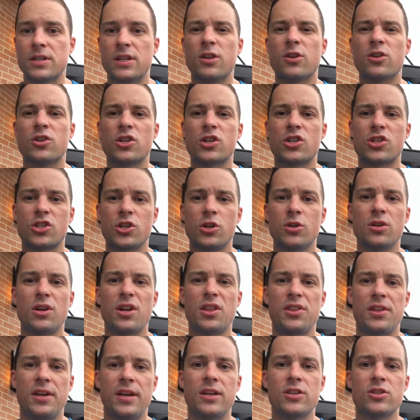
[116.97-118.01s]
And there's just certain
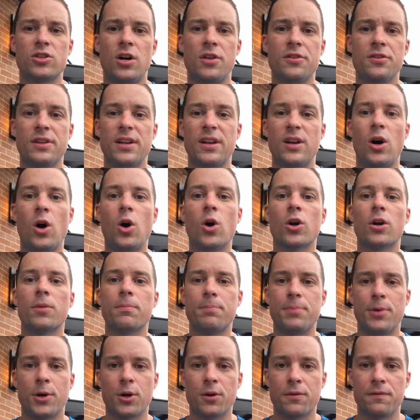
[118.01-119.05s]
things on there that
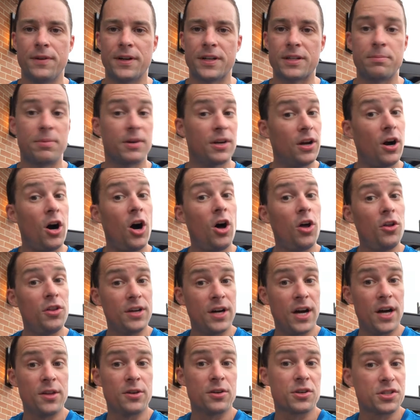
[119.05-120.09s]
aren't perfect, but all
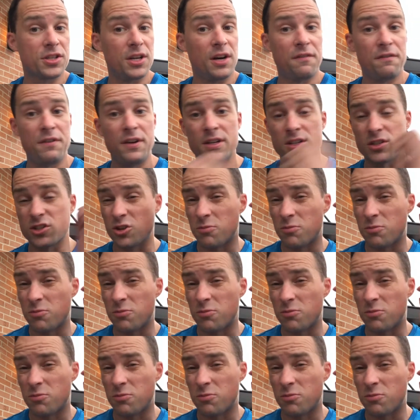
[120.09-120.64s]
the other stuff is.